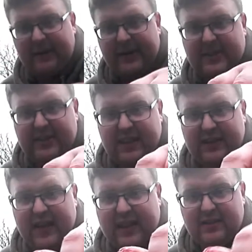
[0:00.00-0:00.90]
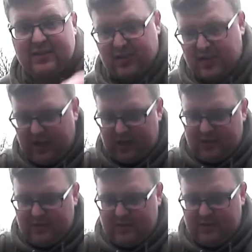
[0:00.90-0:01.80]
Basically take the end that's cut
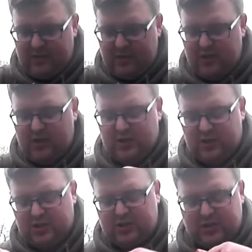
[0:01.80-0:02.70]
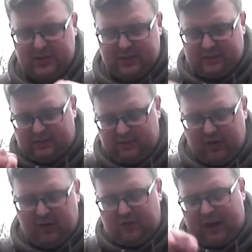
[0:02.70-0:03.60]
and just
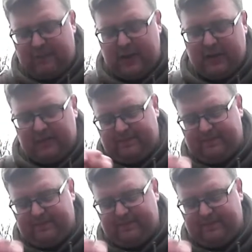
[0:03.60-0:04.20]
wrap it up.